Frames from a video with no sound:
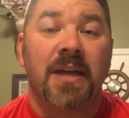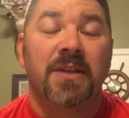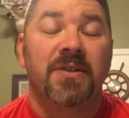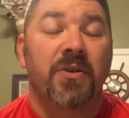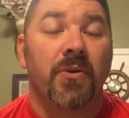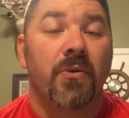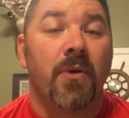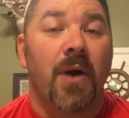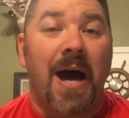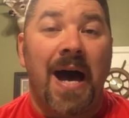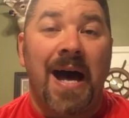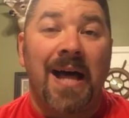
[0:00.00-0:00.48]
And
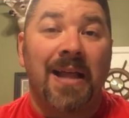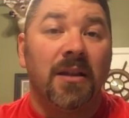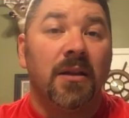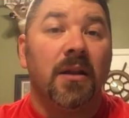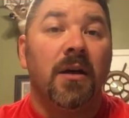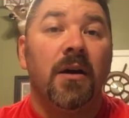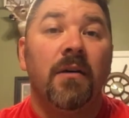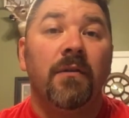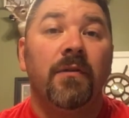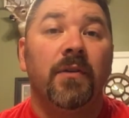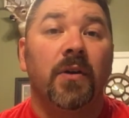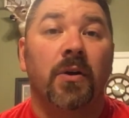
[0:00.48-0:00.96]
so I
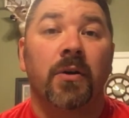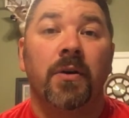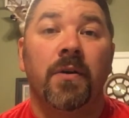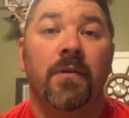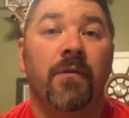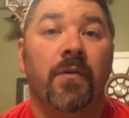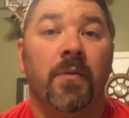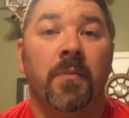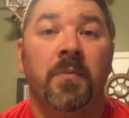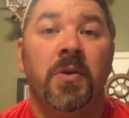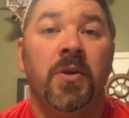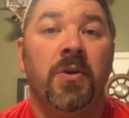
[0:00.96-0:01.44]
love
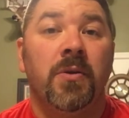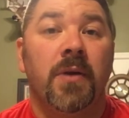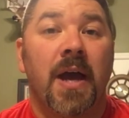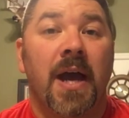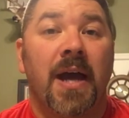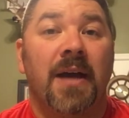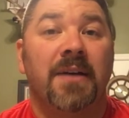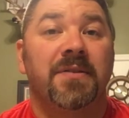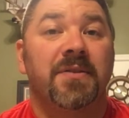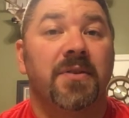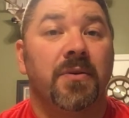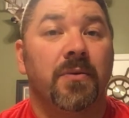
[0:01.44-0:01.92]
learning from you
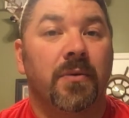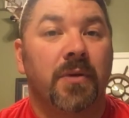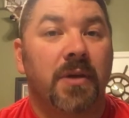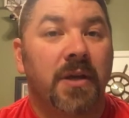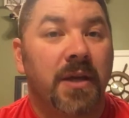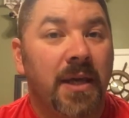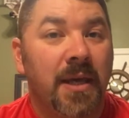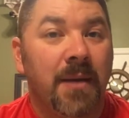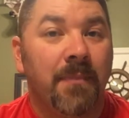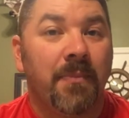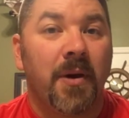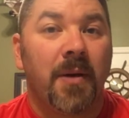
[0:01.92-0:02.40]
guys. So
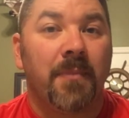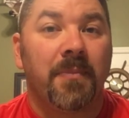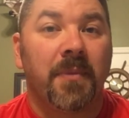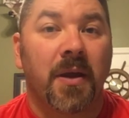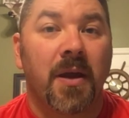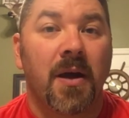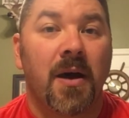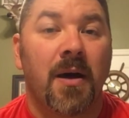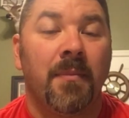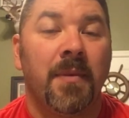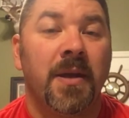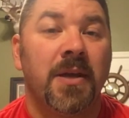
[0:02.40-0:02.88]
keep up the
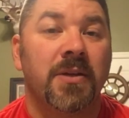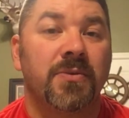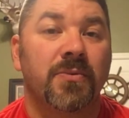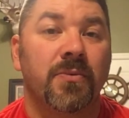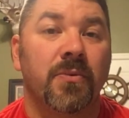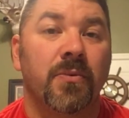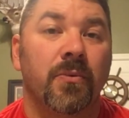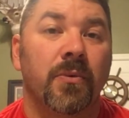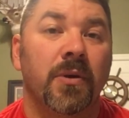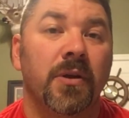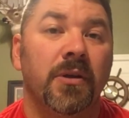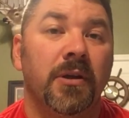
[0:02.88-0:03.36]
comments.
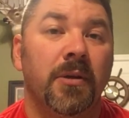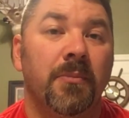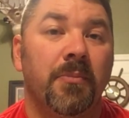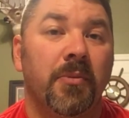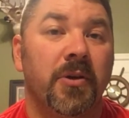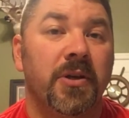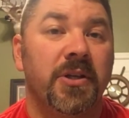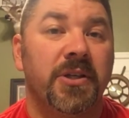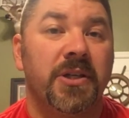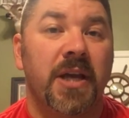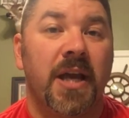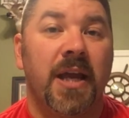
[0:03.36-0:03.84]
We really
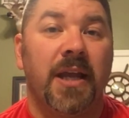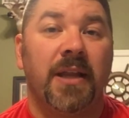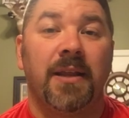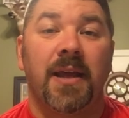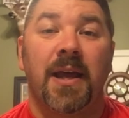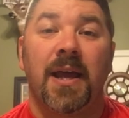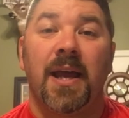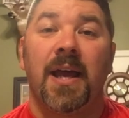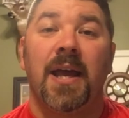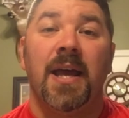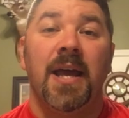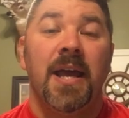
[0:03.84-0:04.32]
appreciate
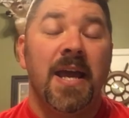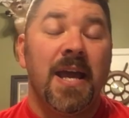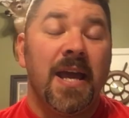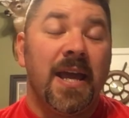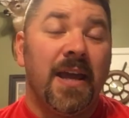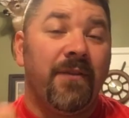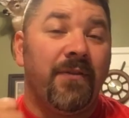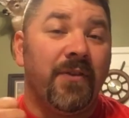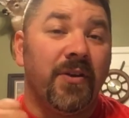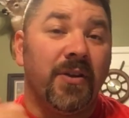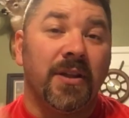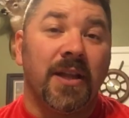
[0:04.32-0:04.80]
that.
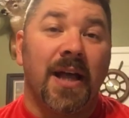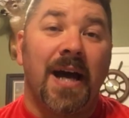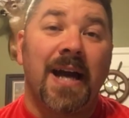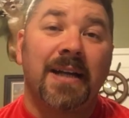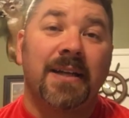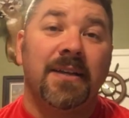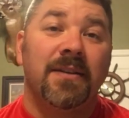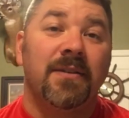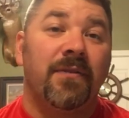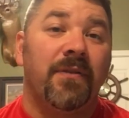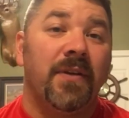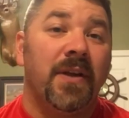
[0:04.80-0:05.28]
If you
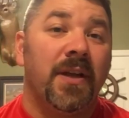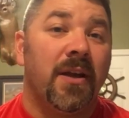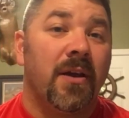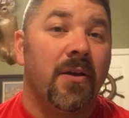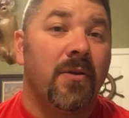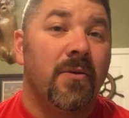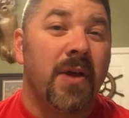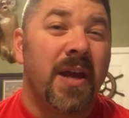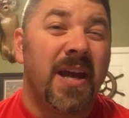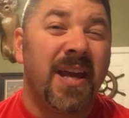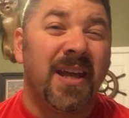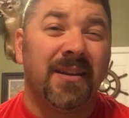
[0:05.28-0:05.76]
like this
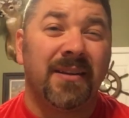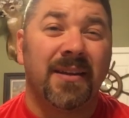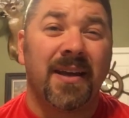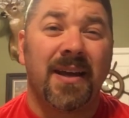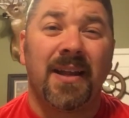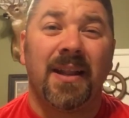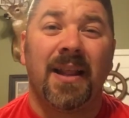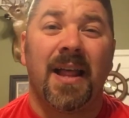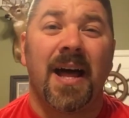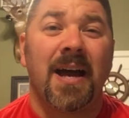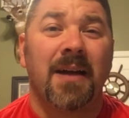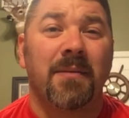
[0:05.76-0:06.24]
video, hit
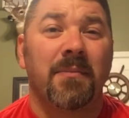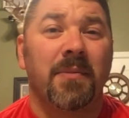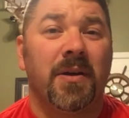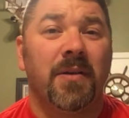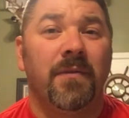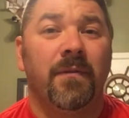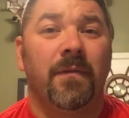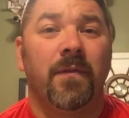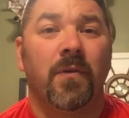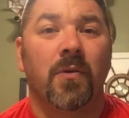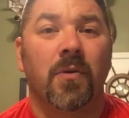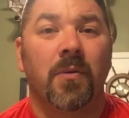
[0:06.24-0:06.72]
that like
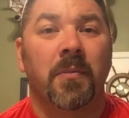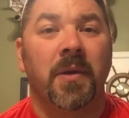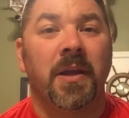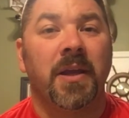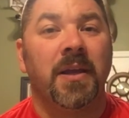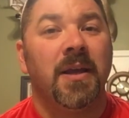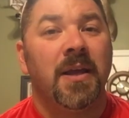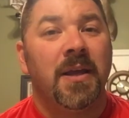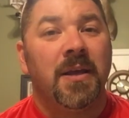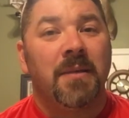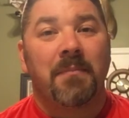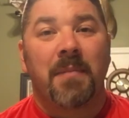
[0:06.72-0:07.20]
button for
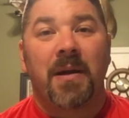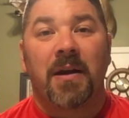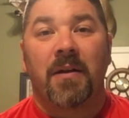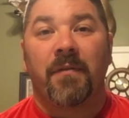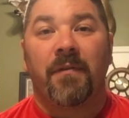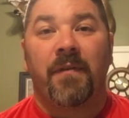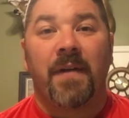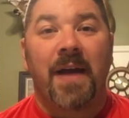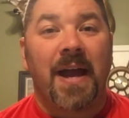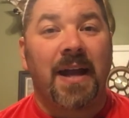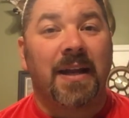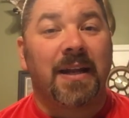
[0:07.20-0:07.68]
me. Matter
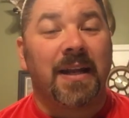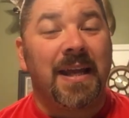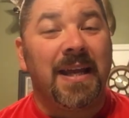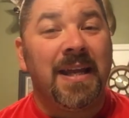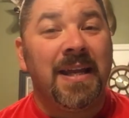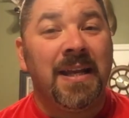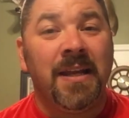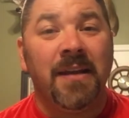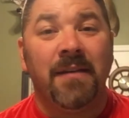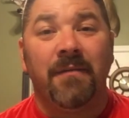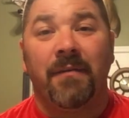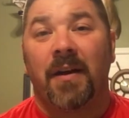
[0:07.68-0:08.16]
of fact,
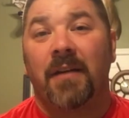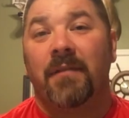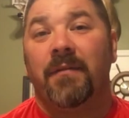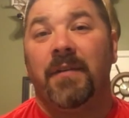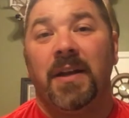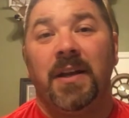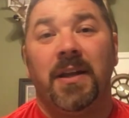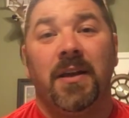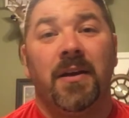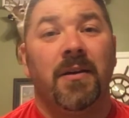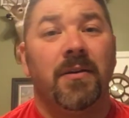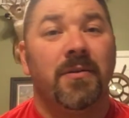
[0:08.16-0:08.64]
any of our
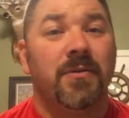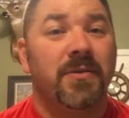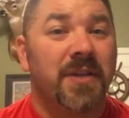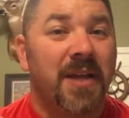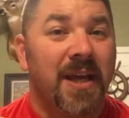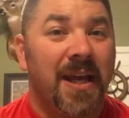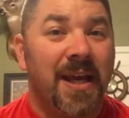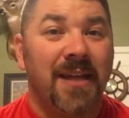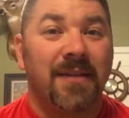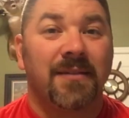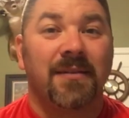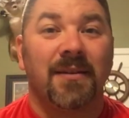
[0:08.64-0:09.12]
videos,
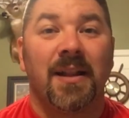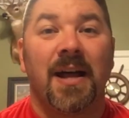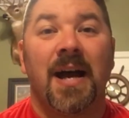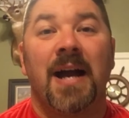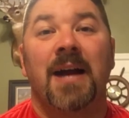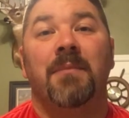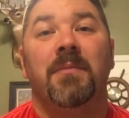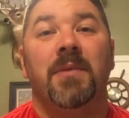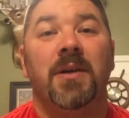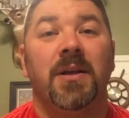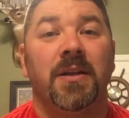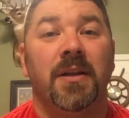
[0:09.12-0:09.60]
hit the
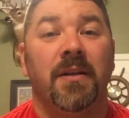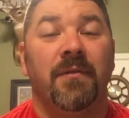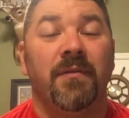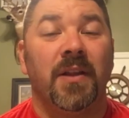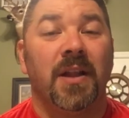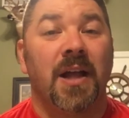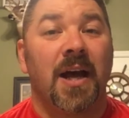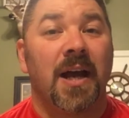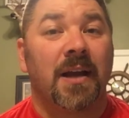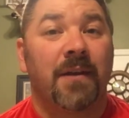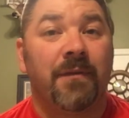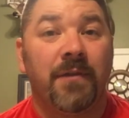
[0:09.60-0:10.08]
like button if
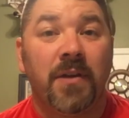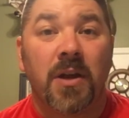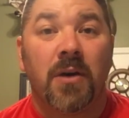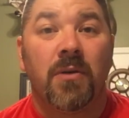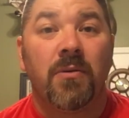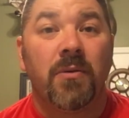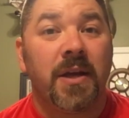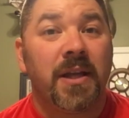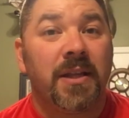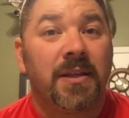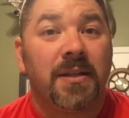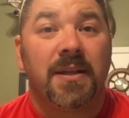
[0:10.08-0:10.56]
you like. If you
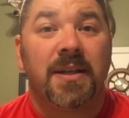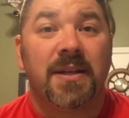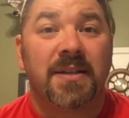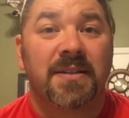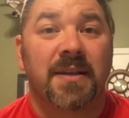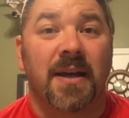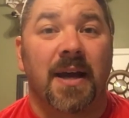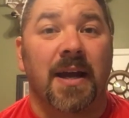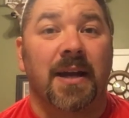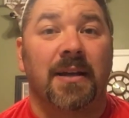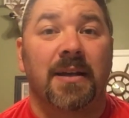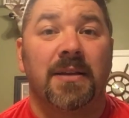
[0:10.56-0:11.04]
don't, hit the
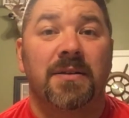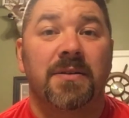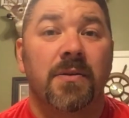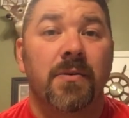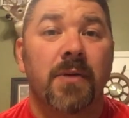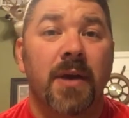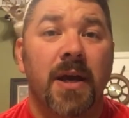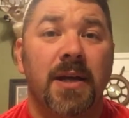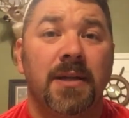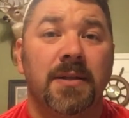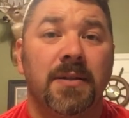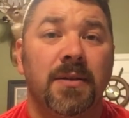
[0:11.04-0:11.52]
dislike. That's
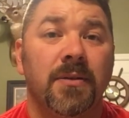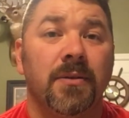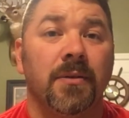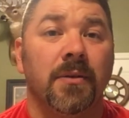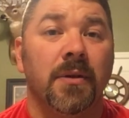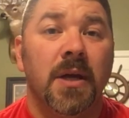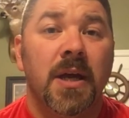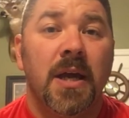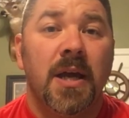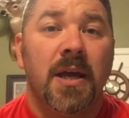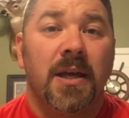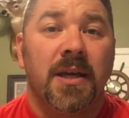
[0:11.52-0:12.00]
okay
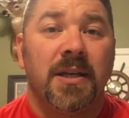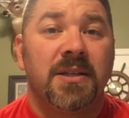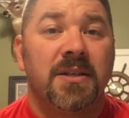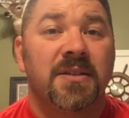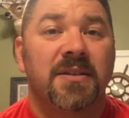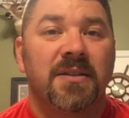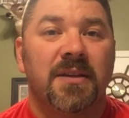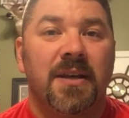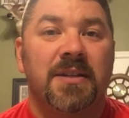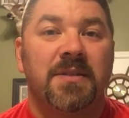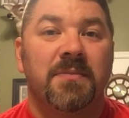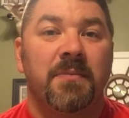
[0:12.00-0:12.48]
too. It
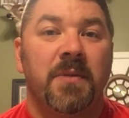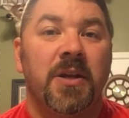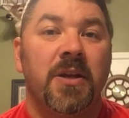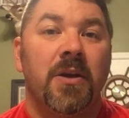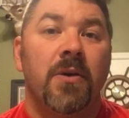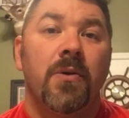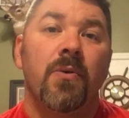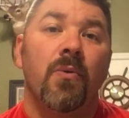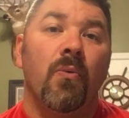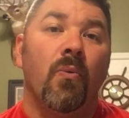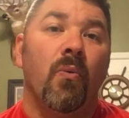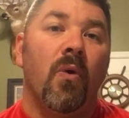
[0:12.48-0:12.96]
just lets me
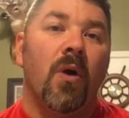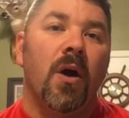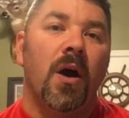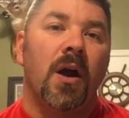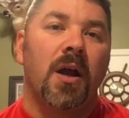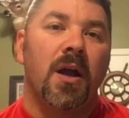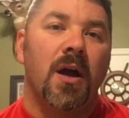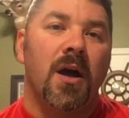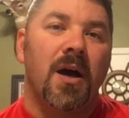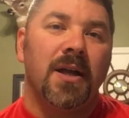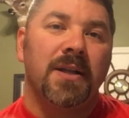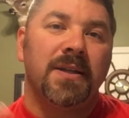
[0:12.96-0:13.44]
know
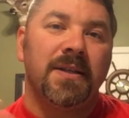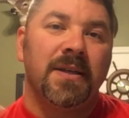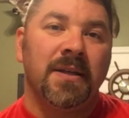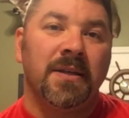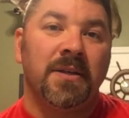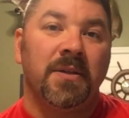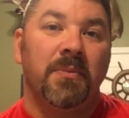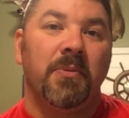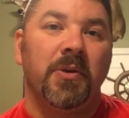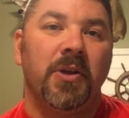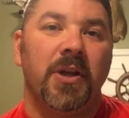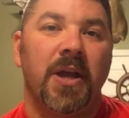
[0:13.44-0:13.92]
what
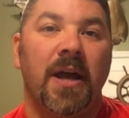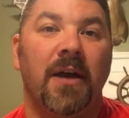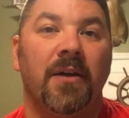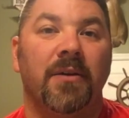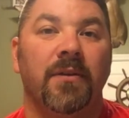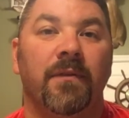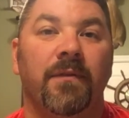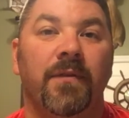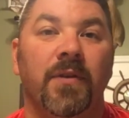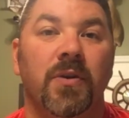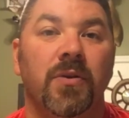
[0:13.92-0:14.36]
content to put out in the